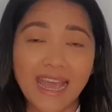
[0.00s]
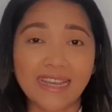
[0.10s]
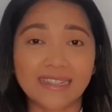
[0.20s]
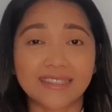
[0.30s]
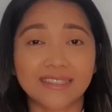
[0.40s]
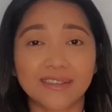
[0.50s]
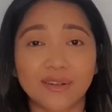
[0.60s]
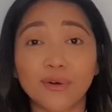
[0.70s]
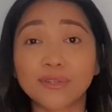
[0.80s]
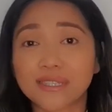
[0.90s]
It's
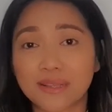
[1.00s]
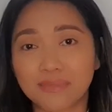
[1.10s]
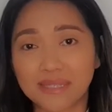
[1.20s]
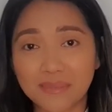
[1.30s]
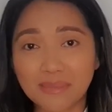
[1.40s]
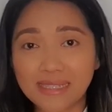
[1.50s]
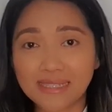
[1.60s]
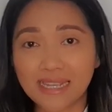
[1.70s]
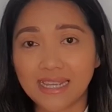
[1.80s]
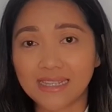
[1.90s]
awesome, it's
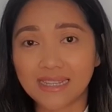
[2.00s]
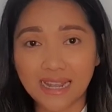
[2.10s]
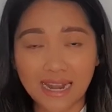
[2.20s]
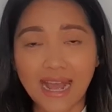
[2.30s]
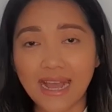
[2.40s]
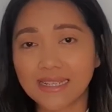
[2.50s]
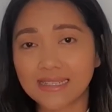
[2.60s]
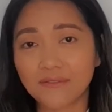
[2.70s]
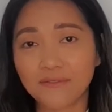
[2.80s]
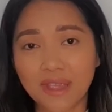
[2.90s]
amazing. It
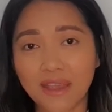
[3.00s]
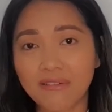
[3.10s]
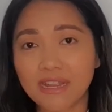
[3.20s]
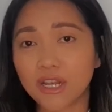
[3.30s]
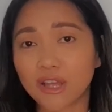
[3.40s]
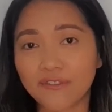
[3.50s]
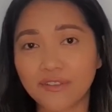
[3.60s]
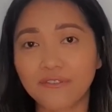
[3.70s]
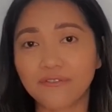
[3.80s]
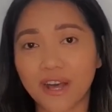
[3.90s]
has a very
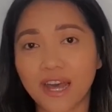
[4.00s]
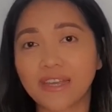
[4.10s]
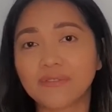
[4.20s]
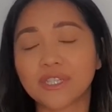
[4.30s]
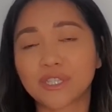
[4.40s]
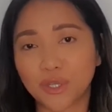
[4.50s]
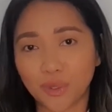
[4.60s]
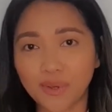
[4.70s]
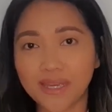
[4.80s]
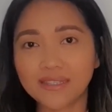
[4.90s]
loving vibes
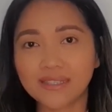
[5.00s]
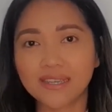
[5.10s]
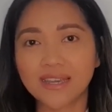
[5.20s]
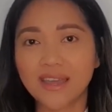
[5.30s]
to it.